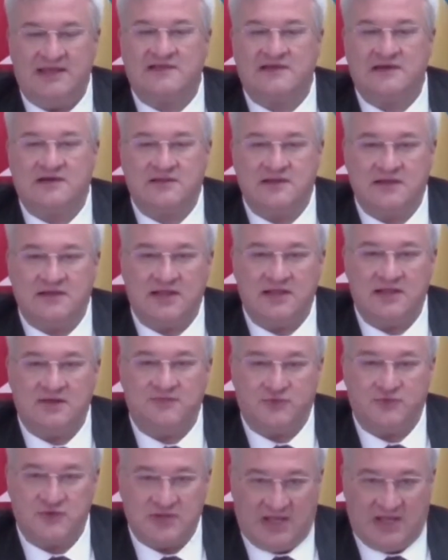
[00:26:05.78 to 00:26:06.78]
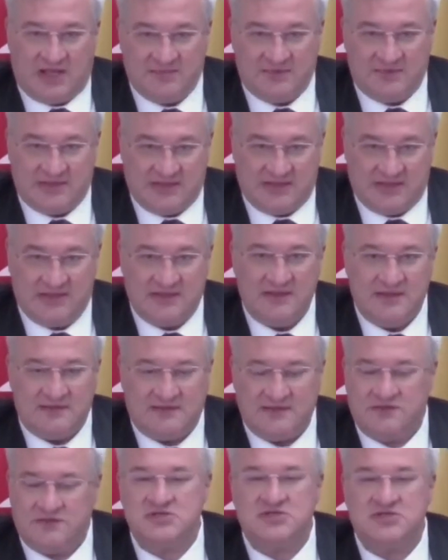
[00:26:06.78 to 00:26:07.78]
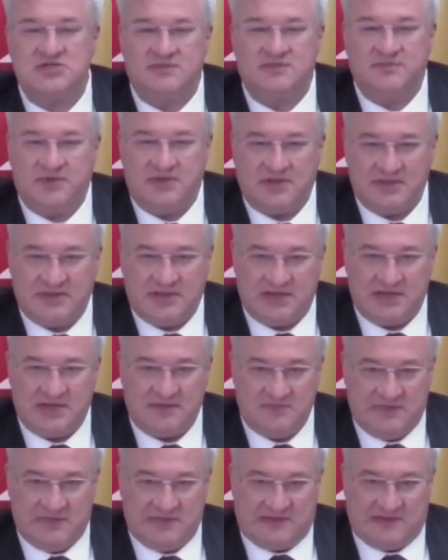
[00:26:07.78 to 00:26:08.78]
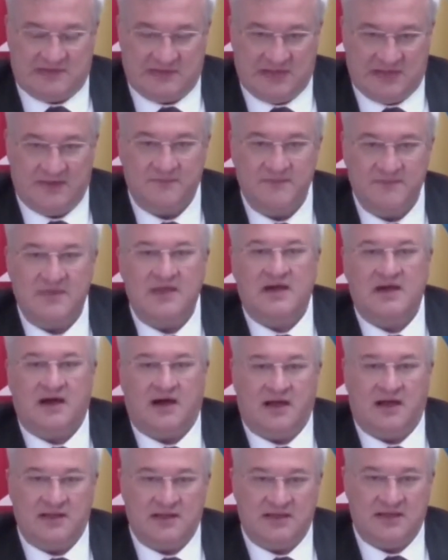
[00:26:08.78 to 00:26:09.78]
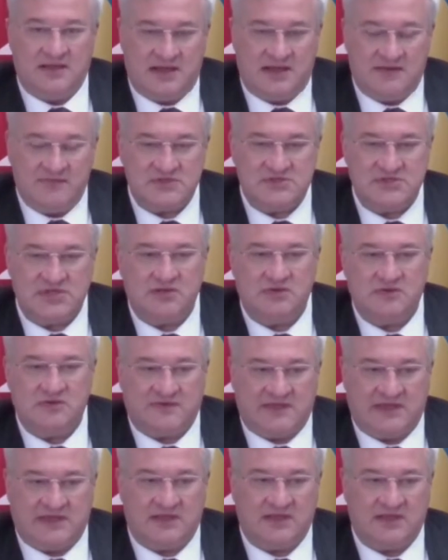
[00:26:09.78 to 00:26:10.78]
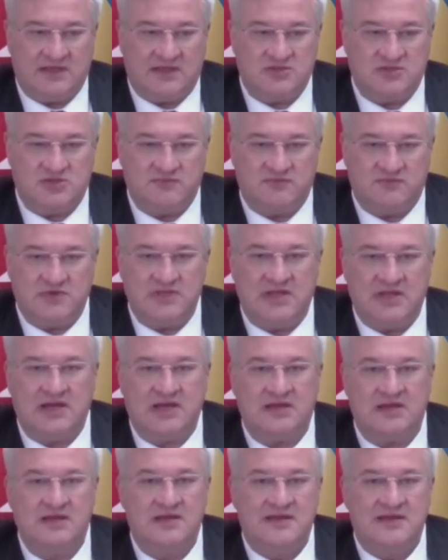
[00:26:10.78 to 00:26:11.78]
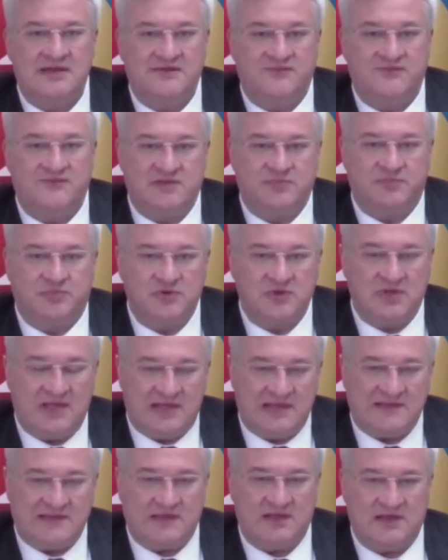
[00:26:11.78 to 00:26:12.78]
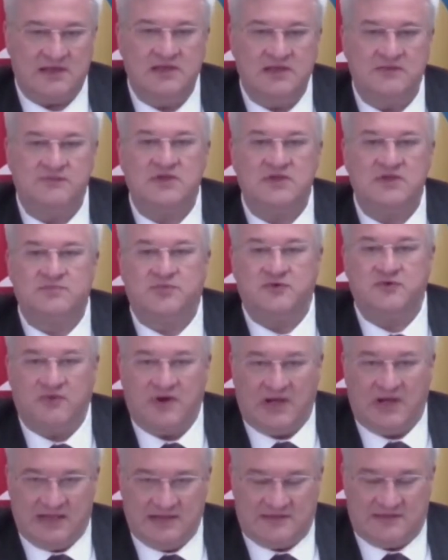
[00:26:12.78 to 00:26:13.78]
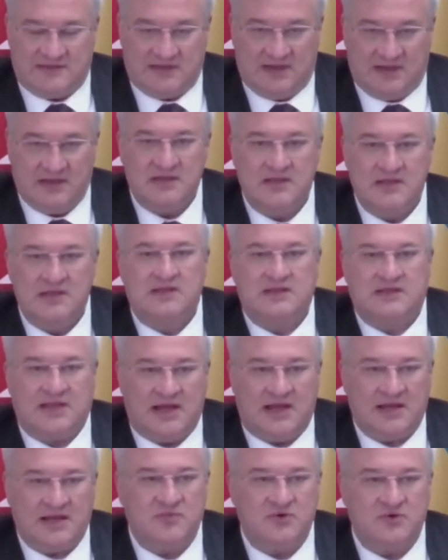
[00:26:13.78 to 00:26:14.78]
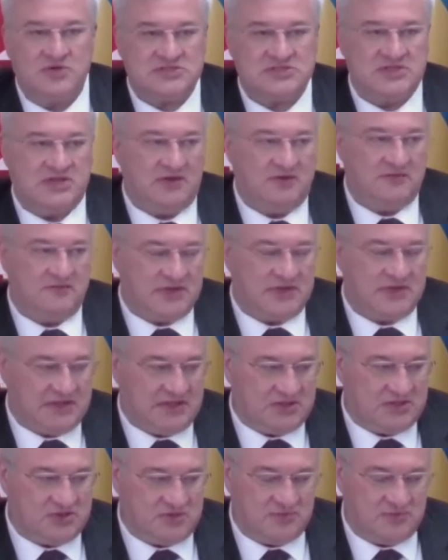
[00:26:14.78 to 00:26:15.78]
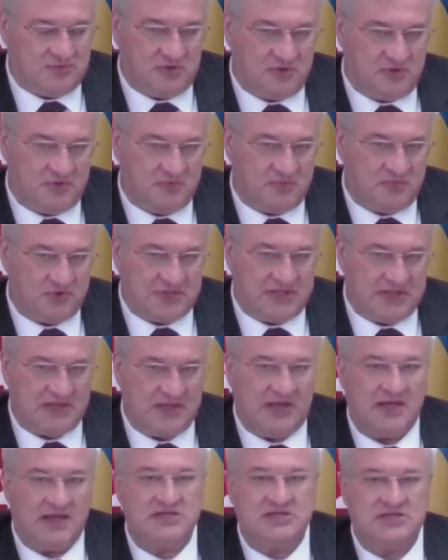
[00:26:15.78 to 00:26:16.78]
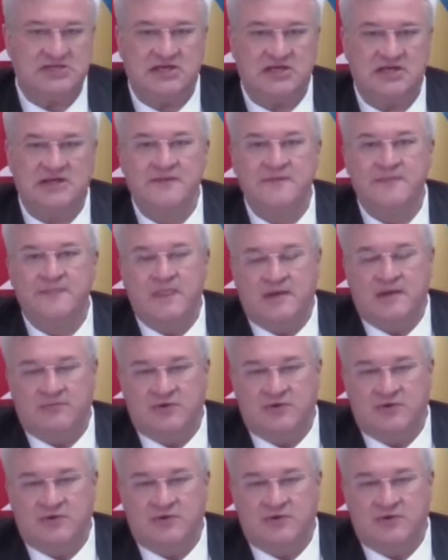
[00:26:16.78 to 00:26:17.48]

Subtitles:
We were pioneers in something, or we put foundation in some other things. I believe that that is something that is happening.